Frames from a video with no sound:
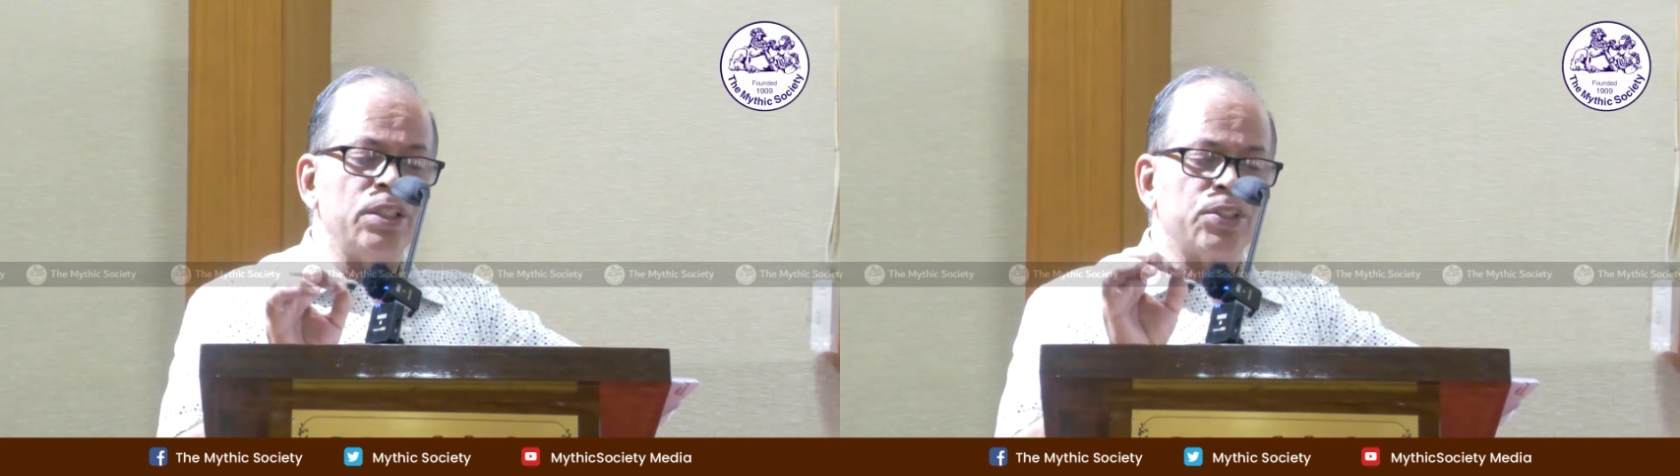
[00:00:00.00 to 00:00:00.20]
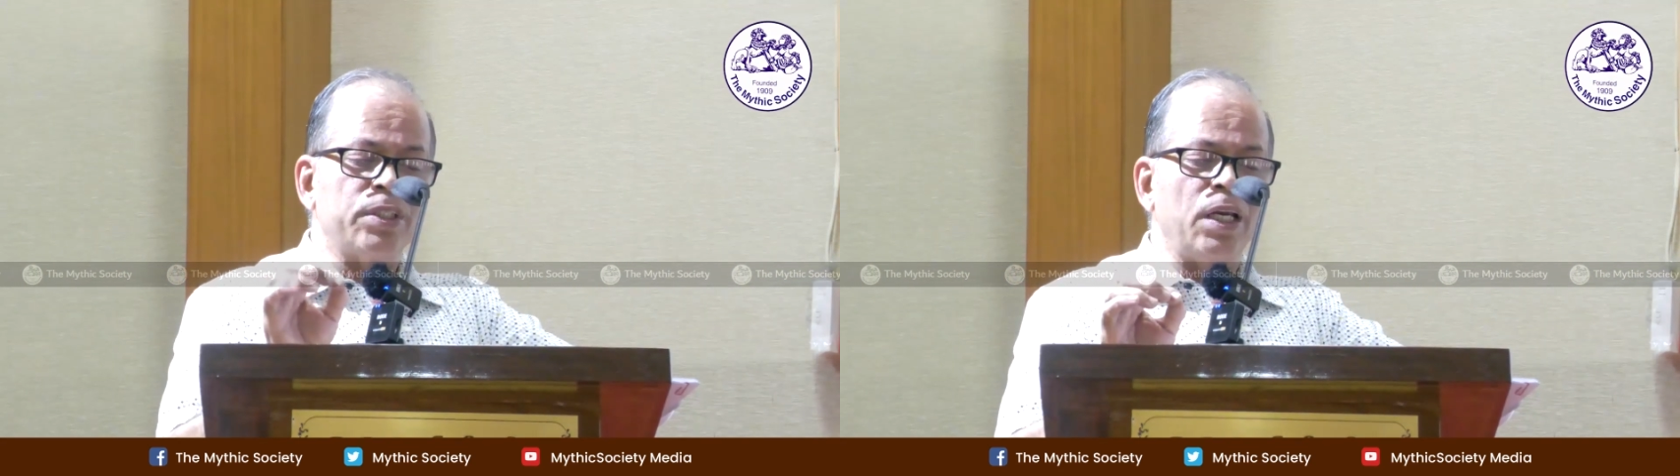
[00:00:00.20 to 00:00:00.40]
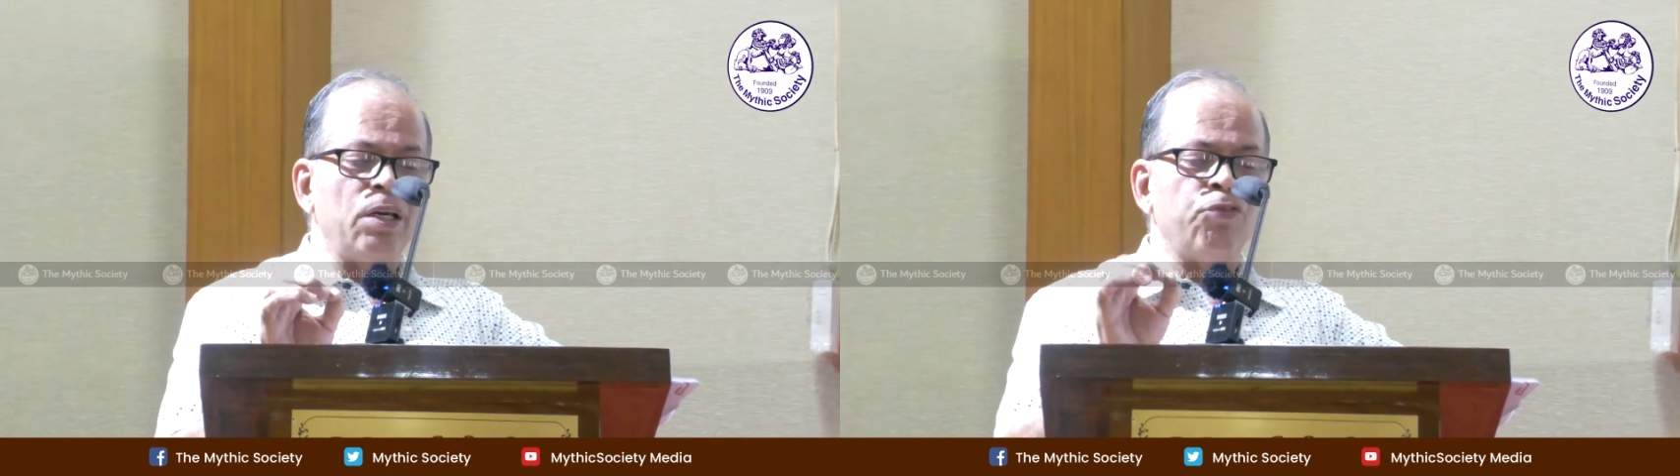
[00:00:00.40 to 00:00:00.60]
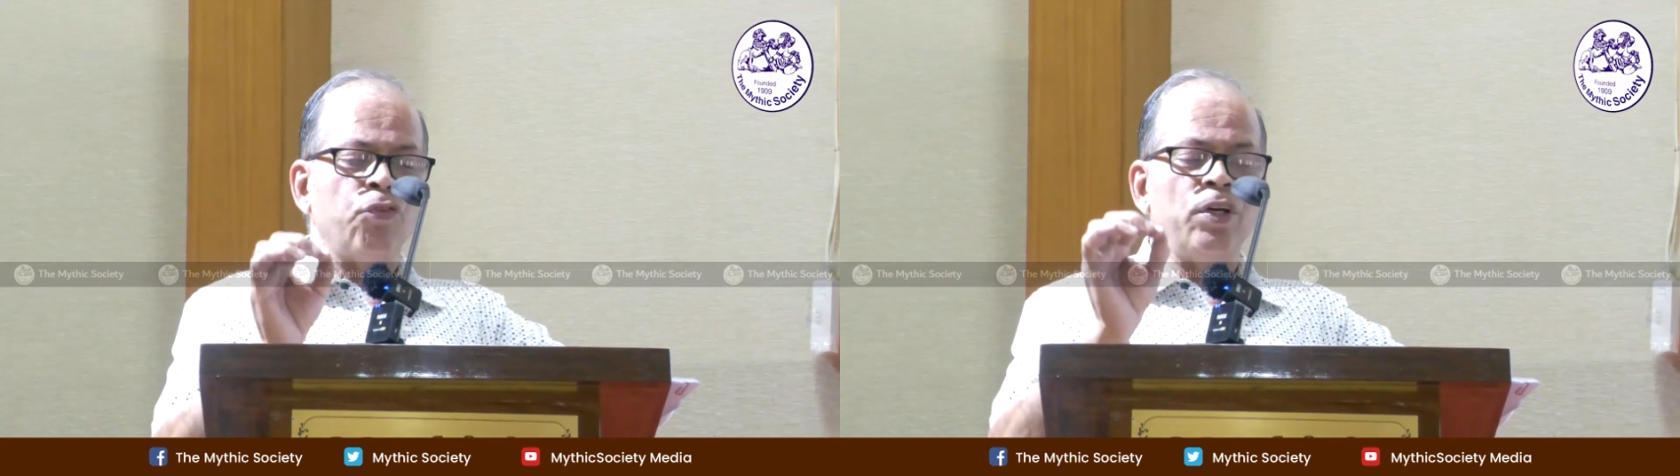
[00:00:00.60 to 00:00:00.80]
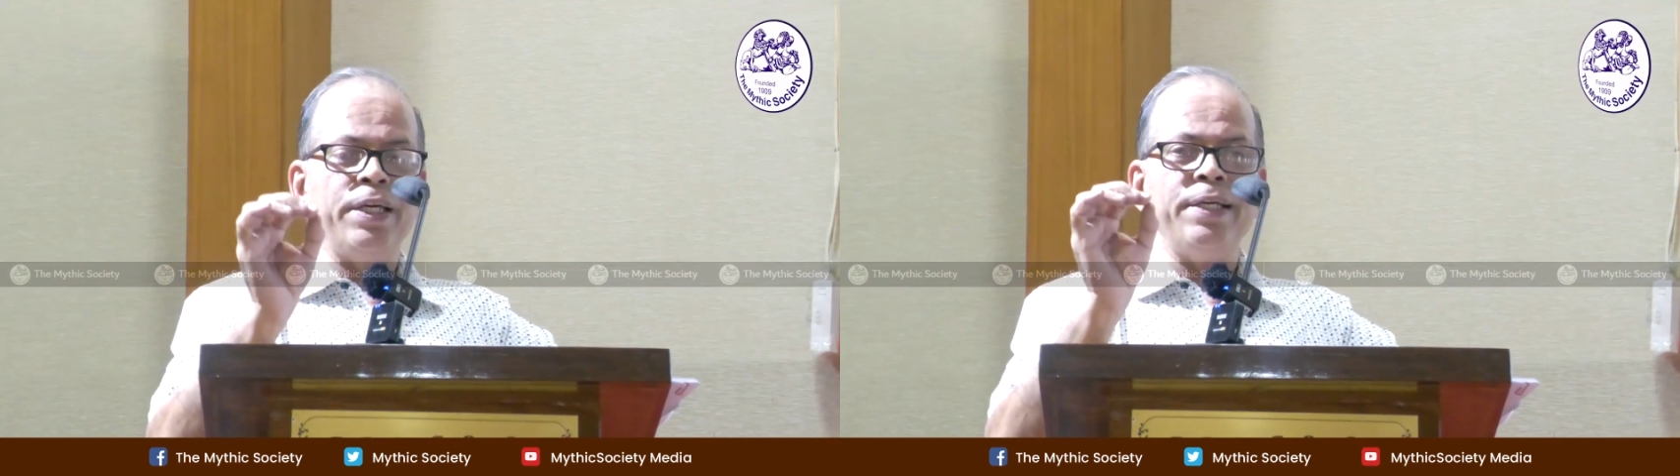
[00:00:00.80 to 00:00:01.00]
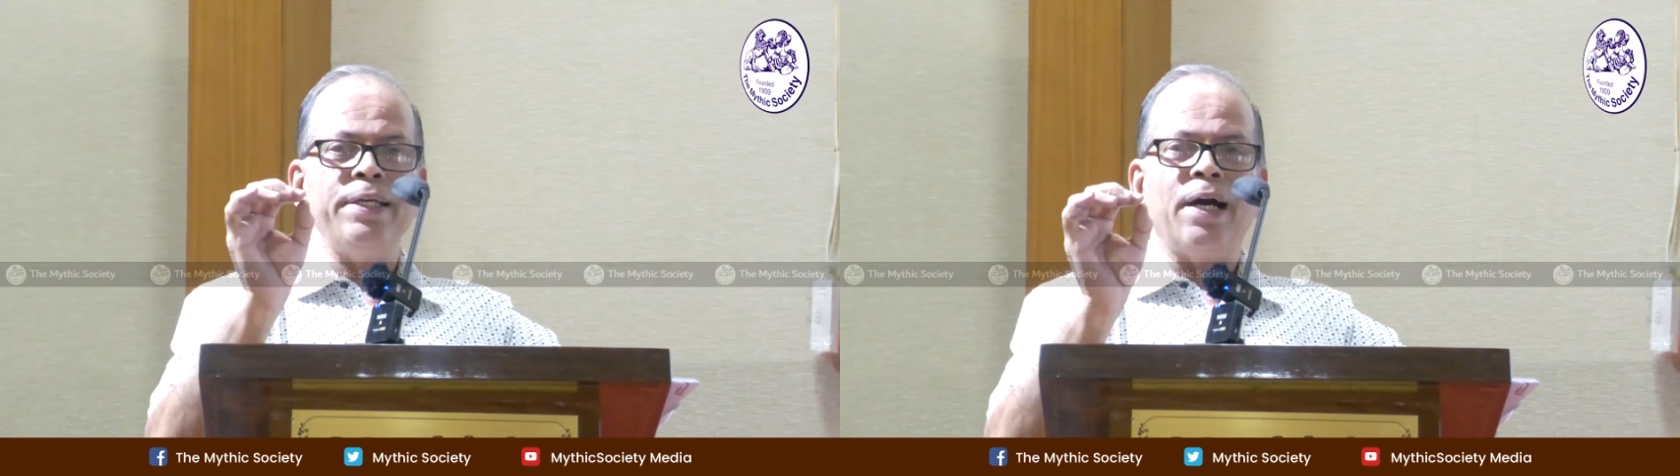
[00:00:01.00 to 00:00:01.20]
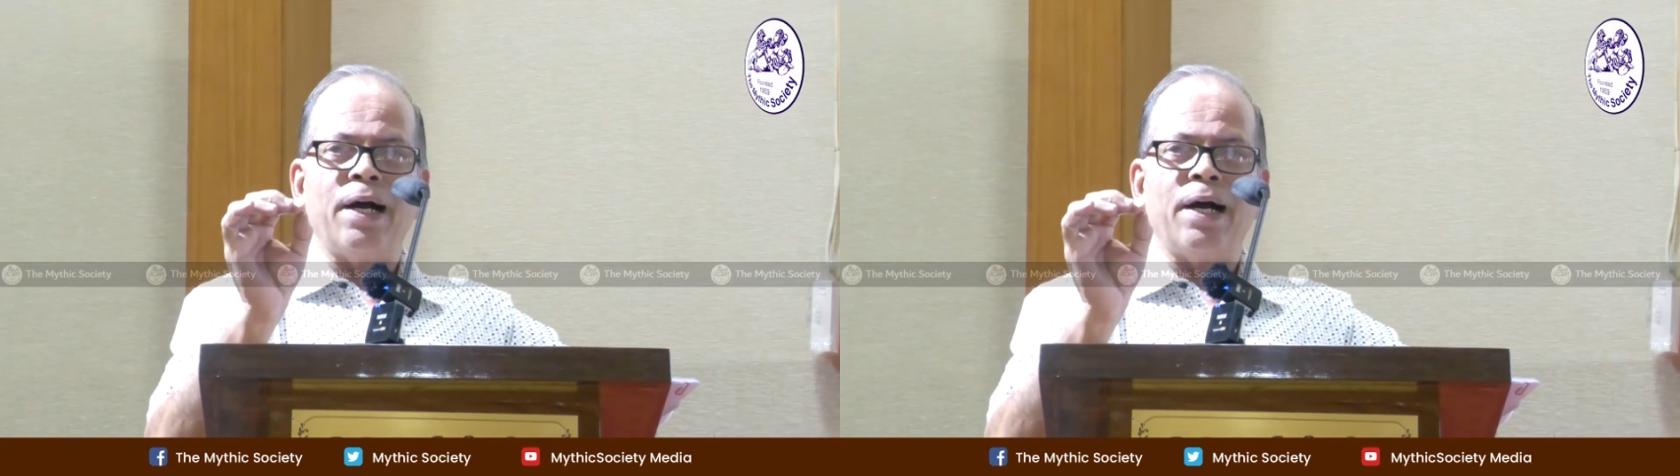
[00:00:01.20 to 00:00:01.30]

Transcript: skillfully